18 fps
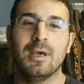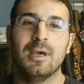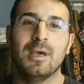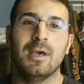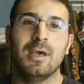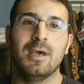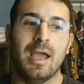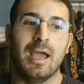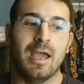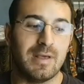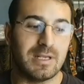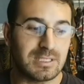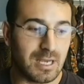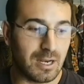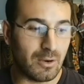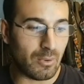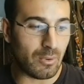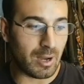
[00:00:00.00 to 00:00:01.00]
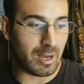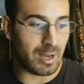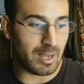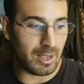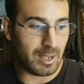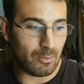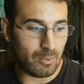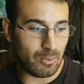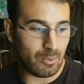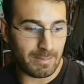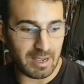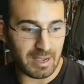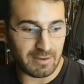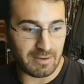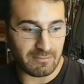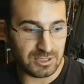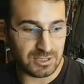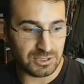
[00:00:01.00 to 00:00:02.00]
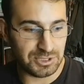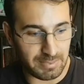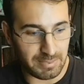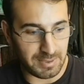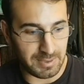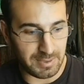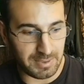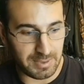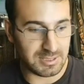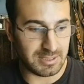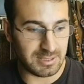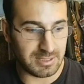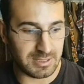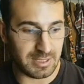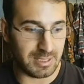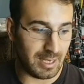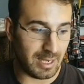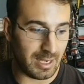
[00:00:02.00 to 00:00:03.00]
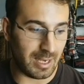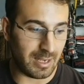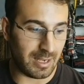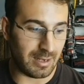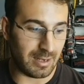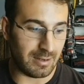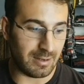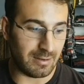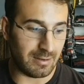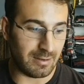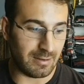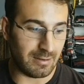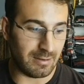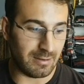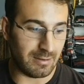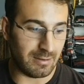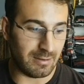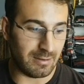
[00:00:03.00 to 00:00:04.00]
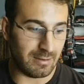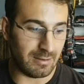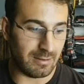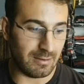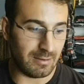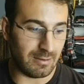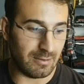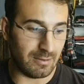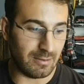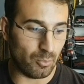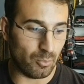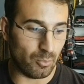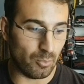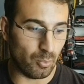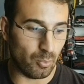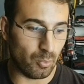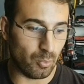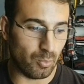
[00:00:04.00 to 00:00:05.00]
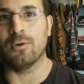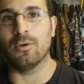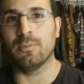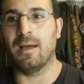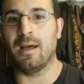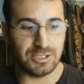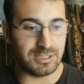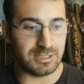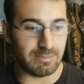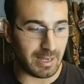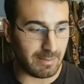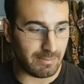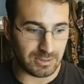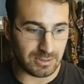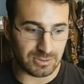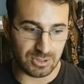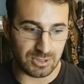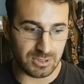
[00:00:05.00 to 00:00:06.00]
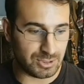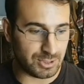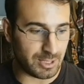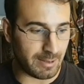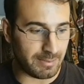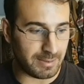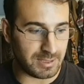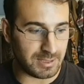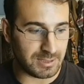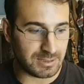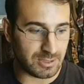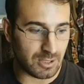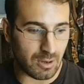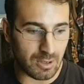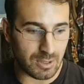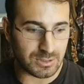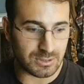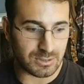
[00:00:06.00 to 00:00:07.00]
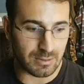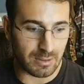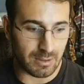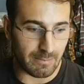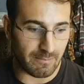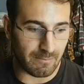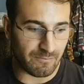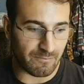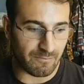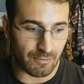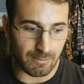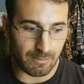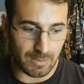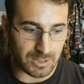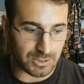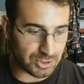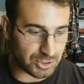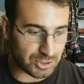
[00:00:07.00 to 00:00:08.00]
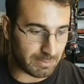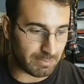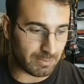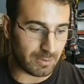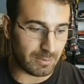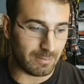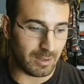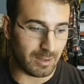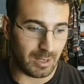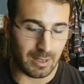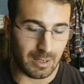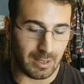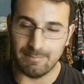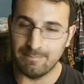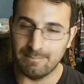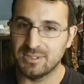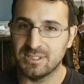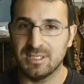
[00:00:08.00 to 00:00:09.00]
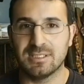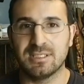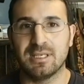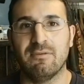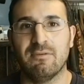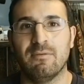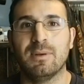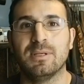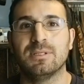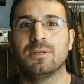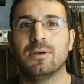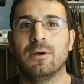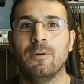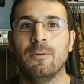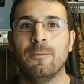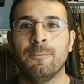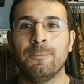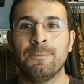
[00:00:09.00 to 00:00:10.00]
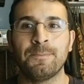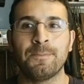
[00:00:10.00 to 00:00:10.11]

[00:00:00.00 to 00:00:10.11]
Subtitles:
and that's kind of why I went back for these Japanese sets. And to rewind a little bit, I had a chance to buy a bunch of these Japanese cards for much cheaper 6-7 months ago,